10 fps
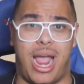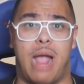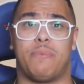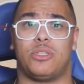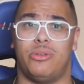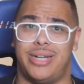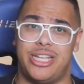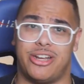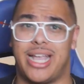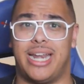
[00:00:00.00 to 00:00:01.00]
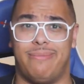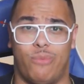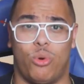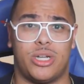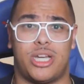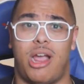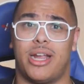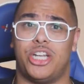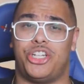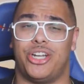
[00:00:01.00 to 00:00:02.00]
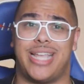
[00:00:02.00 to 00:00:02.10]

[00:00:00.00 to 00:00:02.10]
more opportunity, you're getting more targets,